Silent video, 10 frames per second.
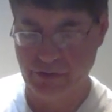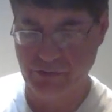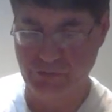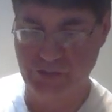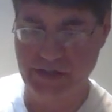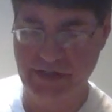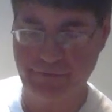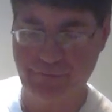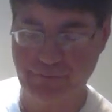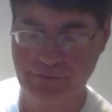you get
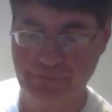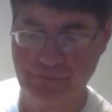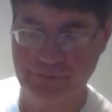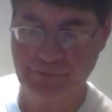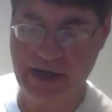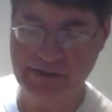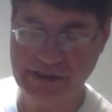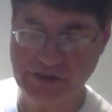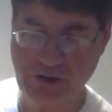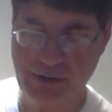a finely
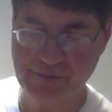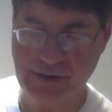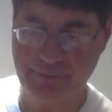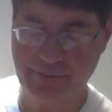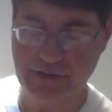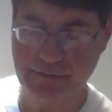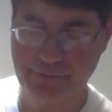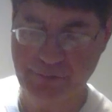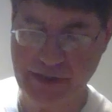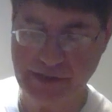chopped up
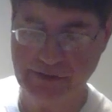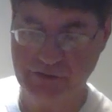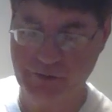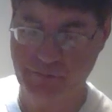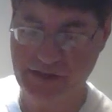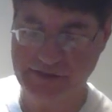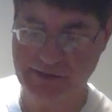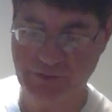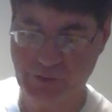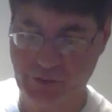beet to mix
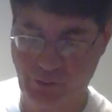in with the